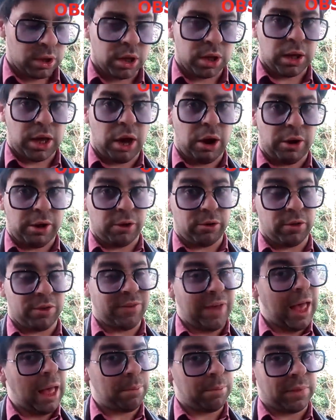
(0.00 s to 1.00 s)
Carriers of
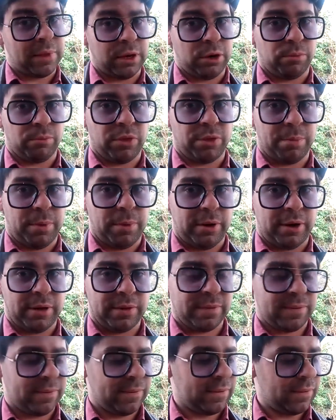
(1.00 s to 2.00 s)
Absalom
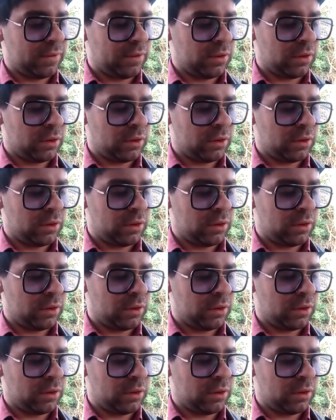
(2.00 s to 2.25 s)
spirits